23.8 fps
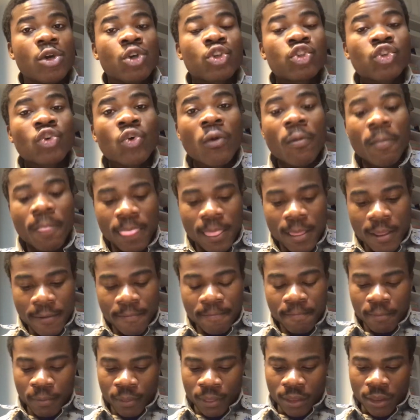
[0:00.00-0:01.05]
So
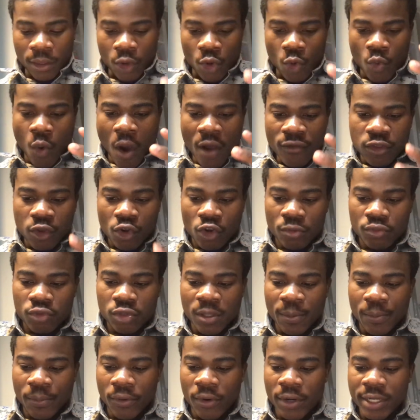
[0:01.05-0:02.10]
we have to come to
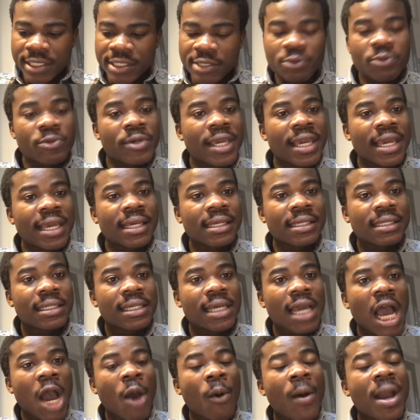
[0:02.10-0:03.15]
the point where
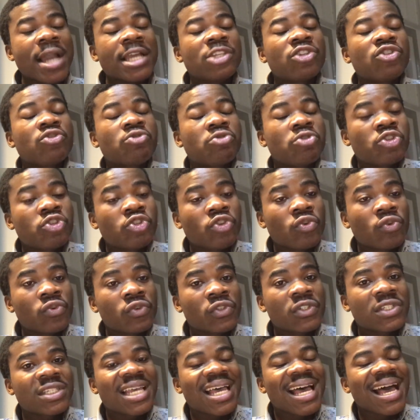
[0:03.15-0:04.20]
our
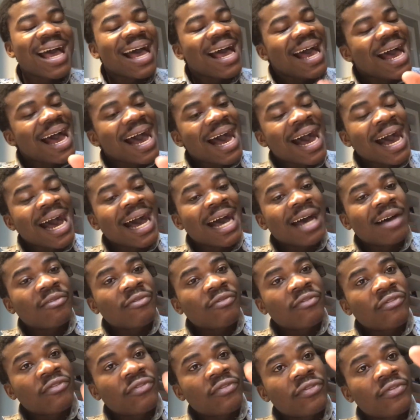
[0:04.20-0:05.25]
institutions are
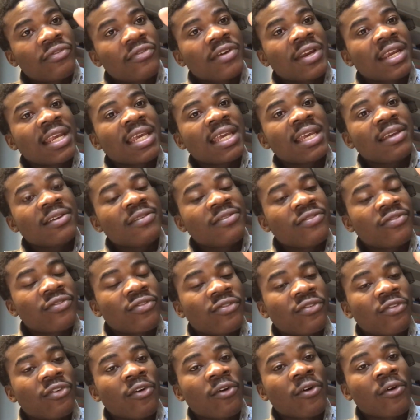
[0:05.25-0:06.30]
free
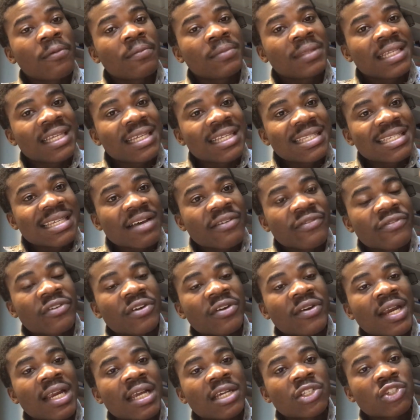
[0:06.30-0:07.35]
from the
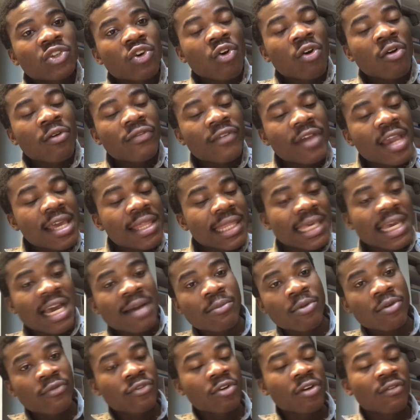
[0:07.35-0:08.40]
interference of any
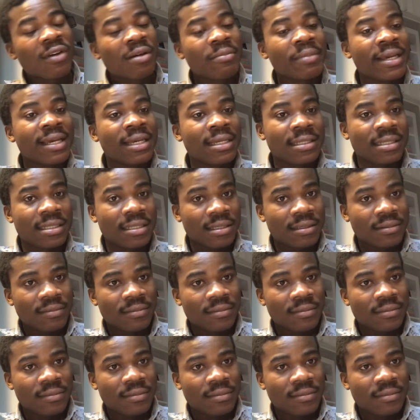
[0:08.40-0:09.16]
arm of government.